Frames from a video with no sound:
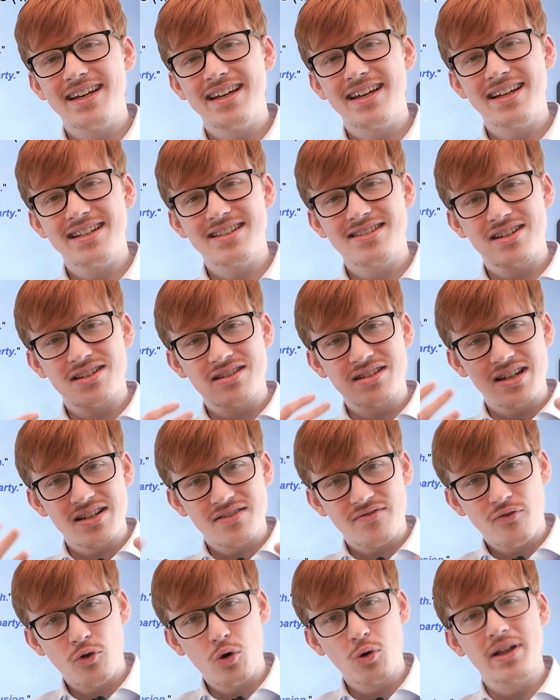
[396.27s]
It's
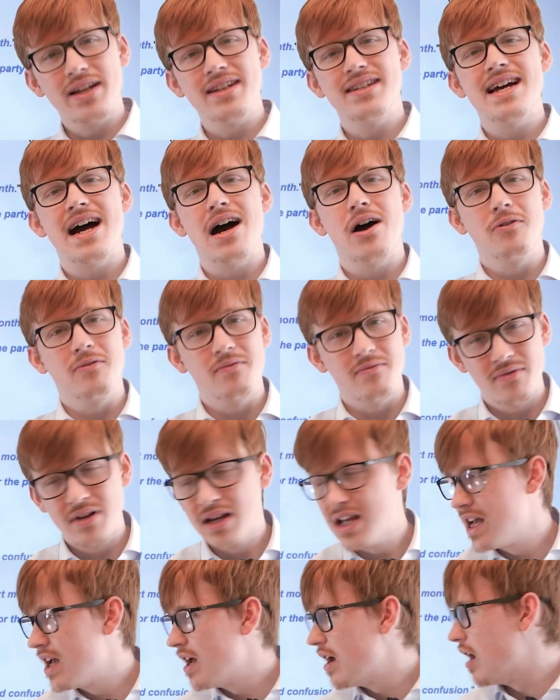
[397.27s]
falling down
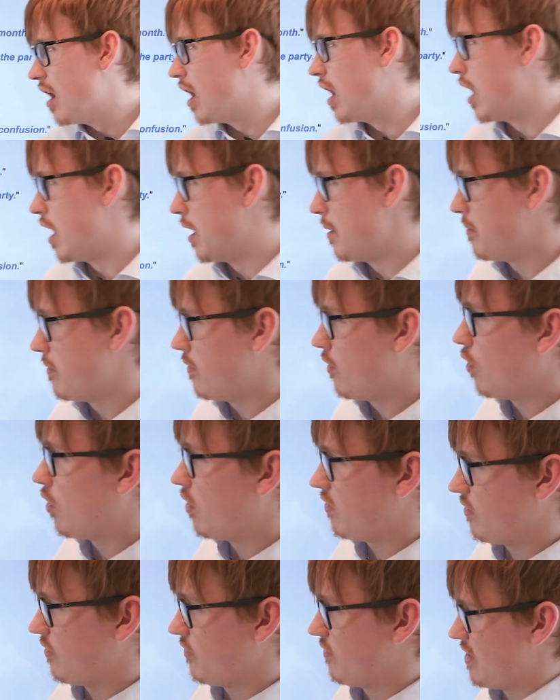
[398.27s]

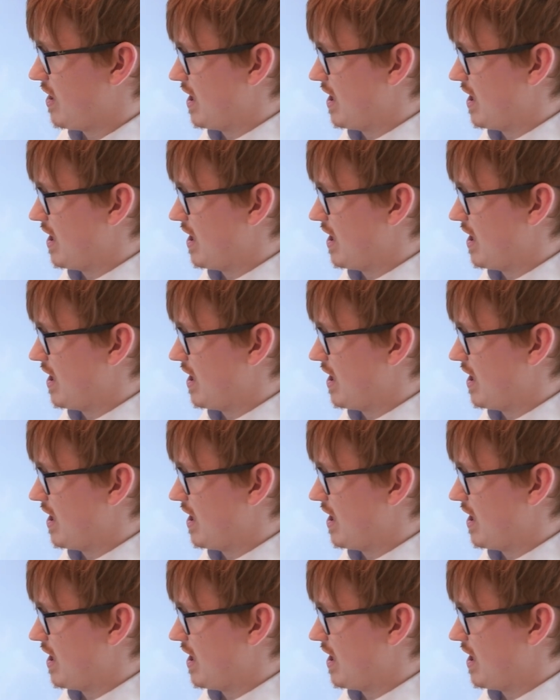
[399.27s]
off of